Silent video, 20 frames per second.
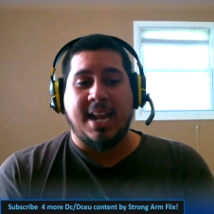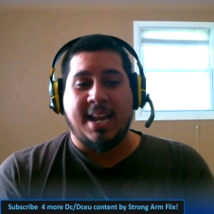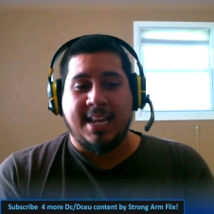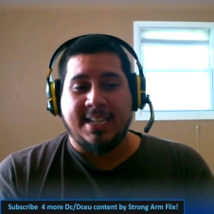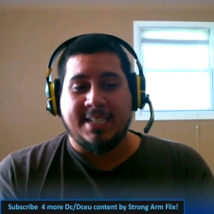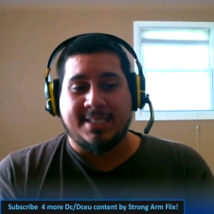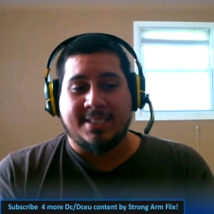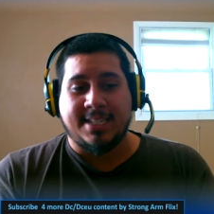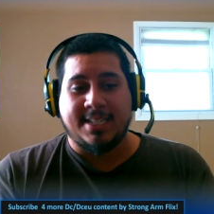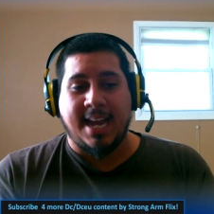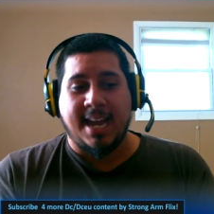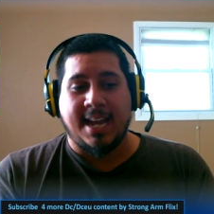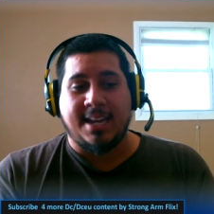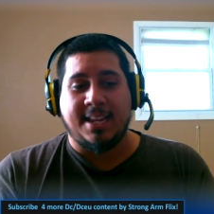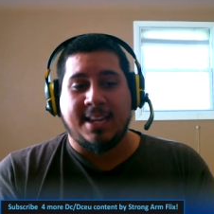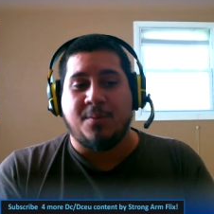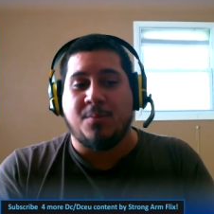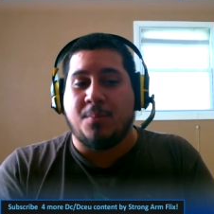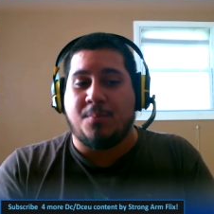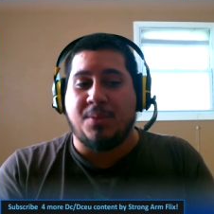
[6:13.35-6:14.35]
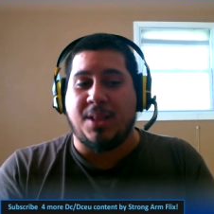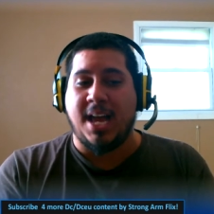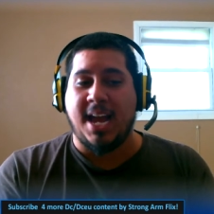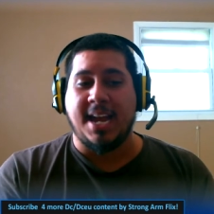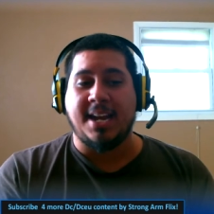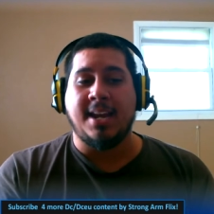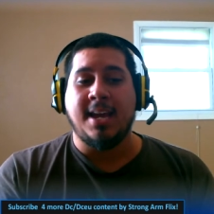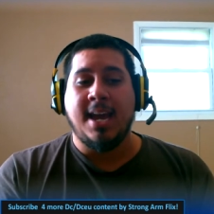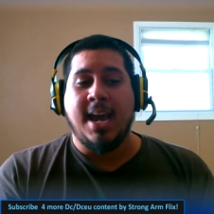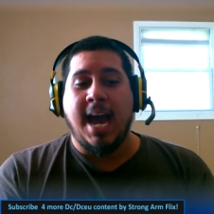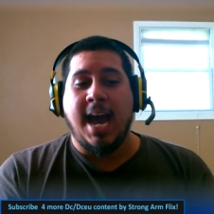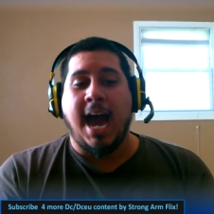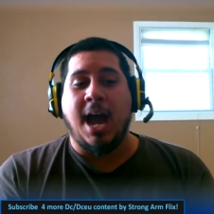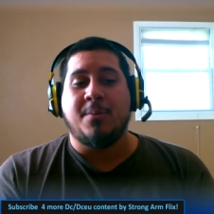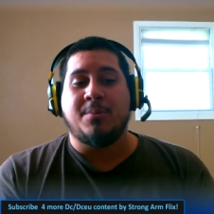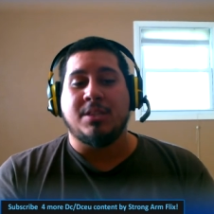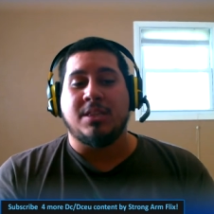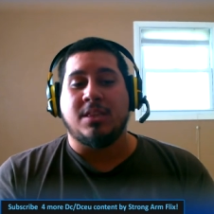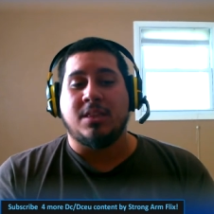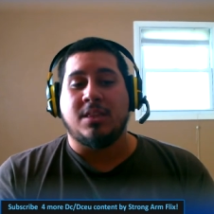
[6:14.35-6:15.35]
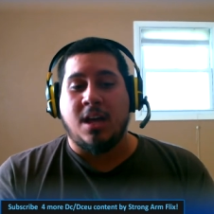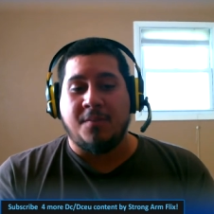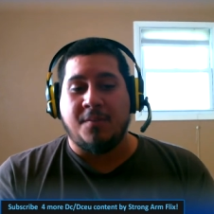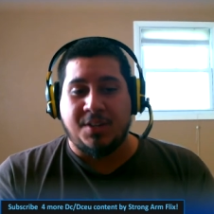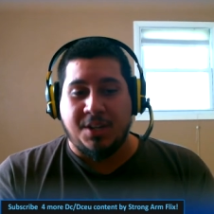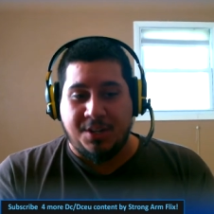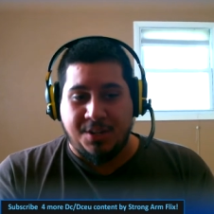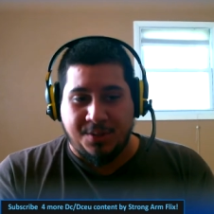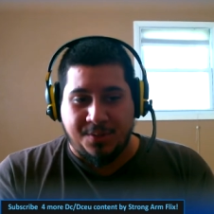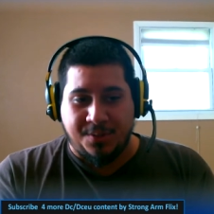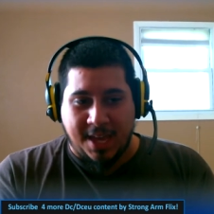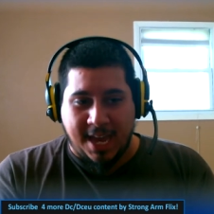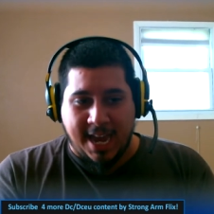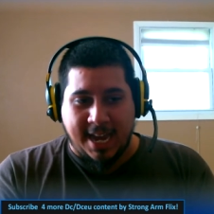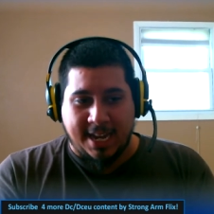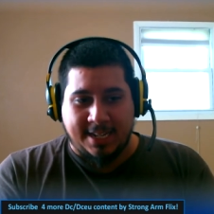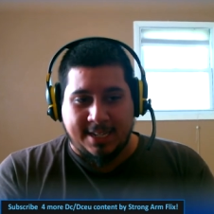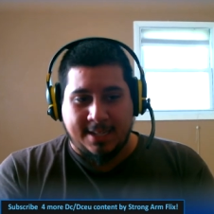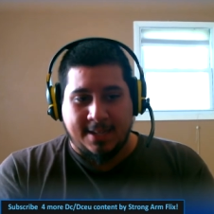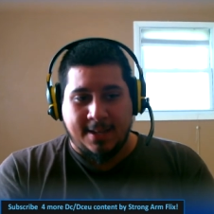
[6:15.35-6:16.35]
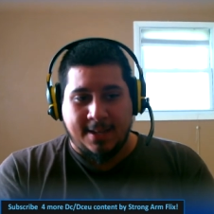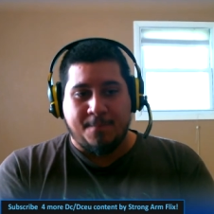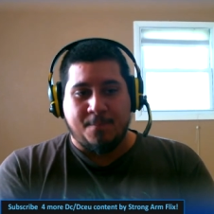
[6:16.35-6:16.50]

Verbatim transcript: And he said he replied, I would love to do that.